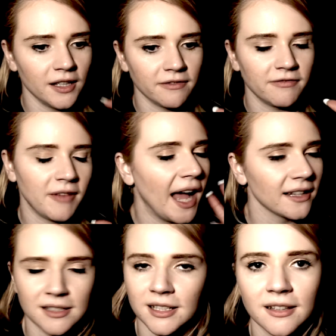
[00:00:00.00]
If
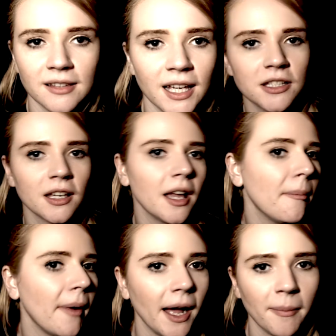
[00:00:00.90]
hats are your thing, you get a
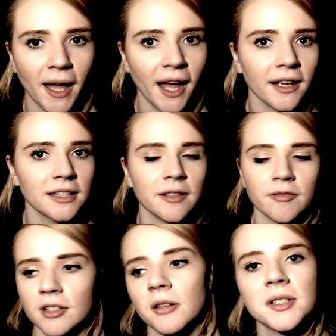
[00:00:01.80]
backpack,
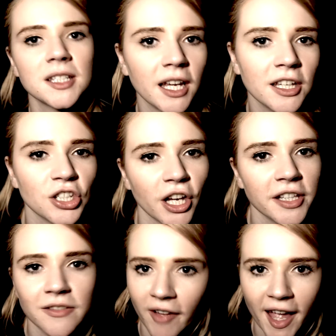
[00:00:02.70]
different types of
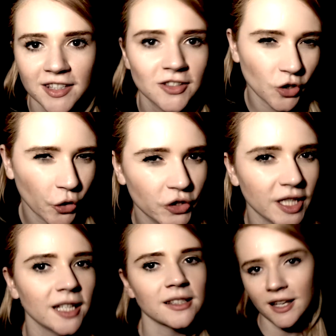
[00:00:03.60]
t-shirts, vests,
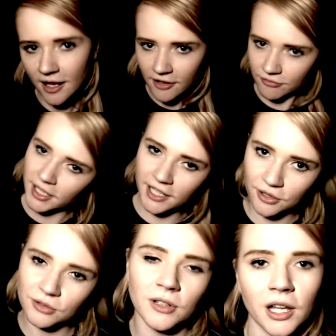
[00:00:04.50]
hoodies, really
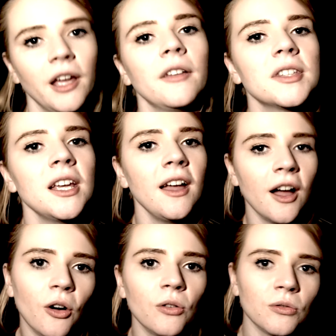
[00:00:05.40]
cool clothes,
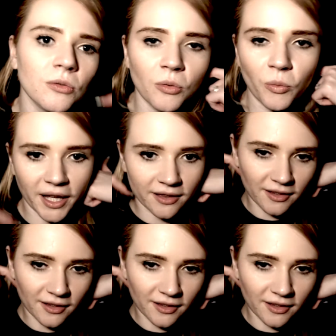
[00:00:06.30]
all with